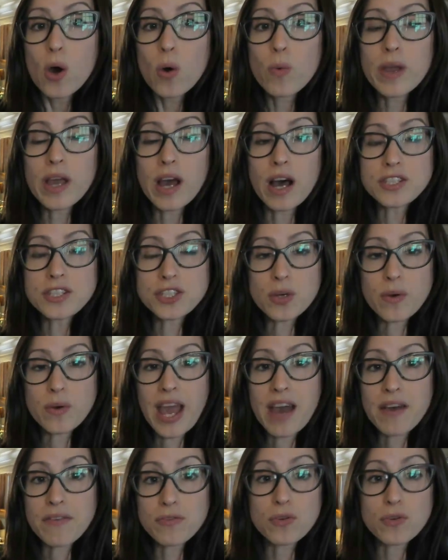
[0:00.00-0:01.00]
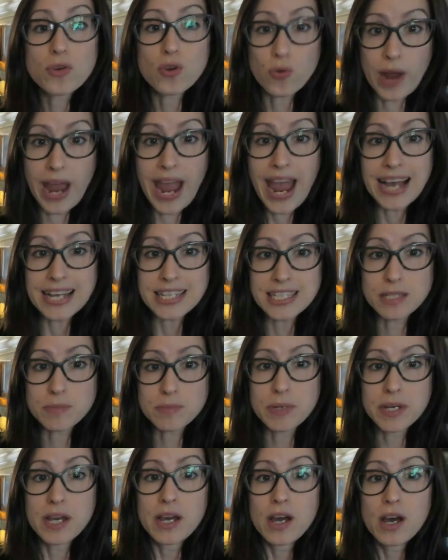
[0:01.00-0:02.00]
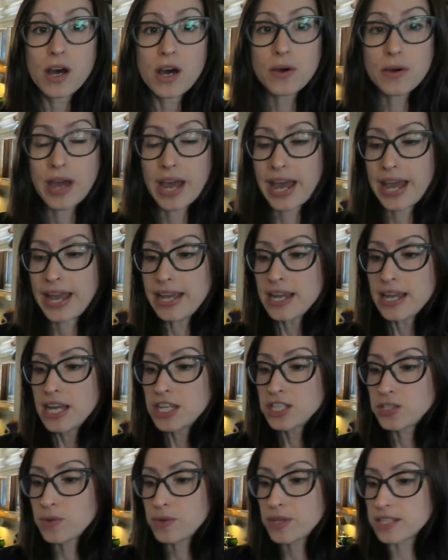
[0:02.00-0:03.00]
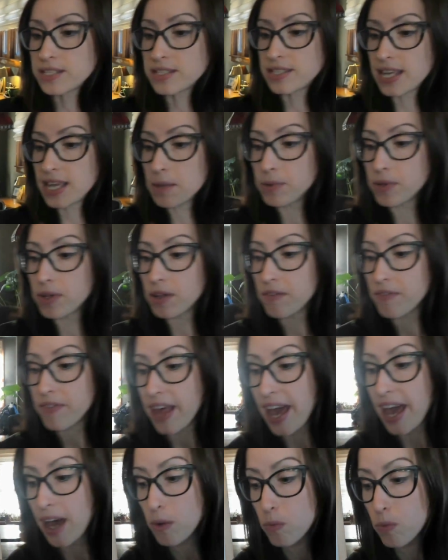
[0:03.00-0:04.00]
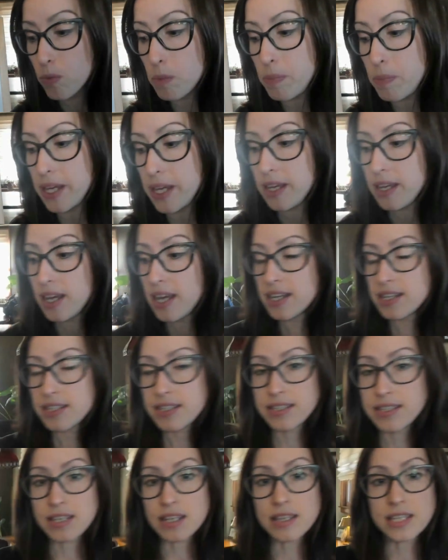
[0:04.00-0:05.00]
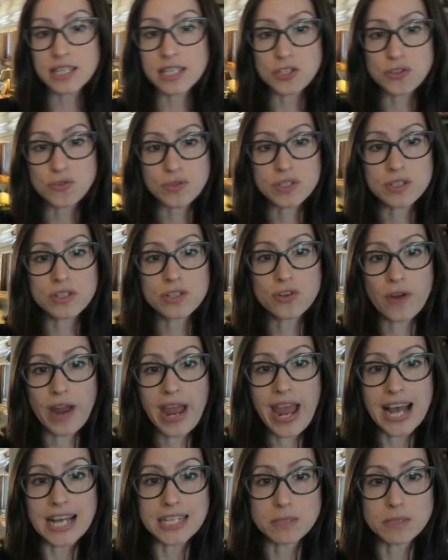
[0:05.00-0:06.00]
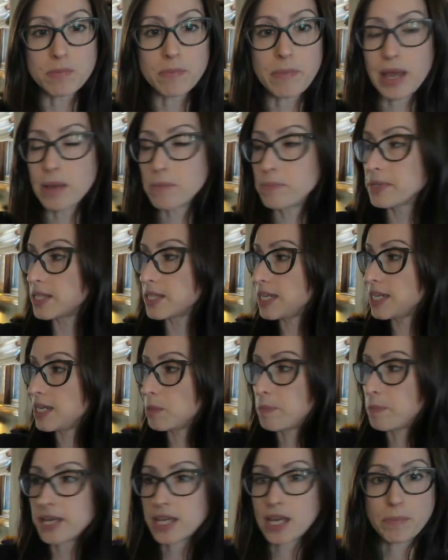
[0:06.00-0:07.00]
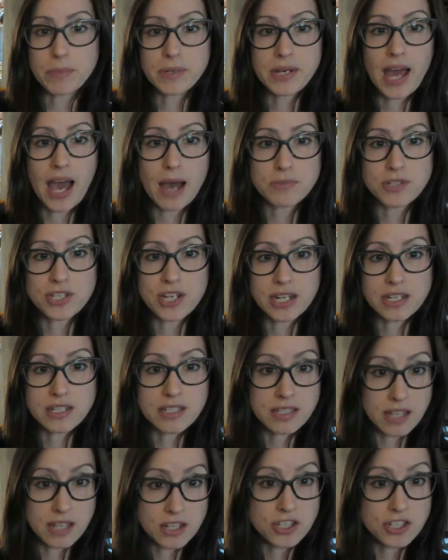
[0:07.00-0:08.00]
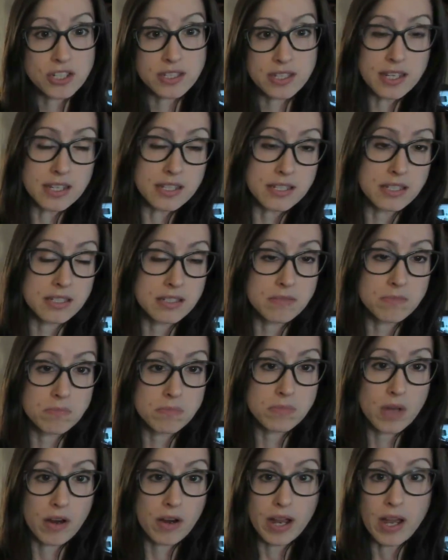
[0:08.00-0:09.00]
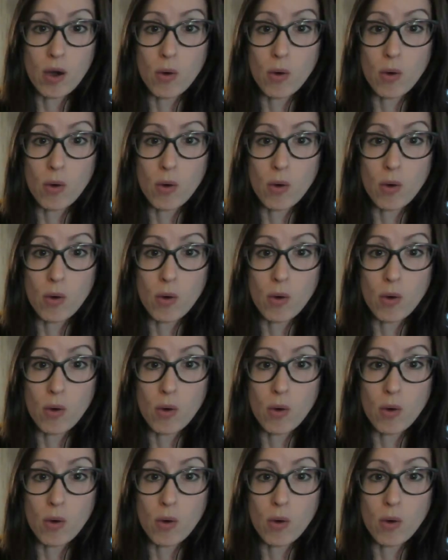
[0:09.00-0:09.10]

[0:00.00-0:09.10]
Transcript: We also have grasp, okay? So an example of that would be cylindrical grasp, my ability to pick up an object such as this, all right?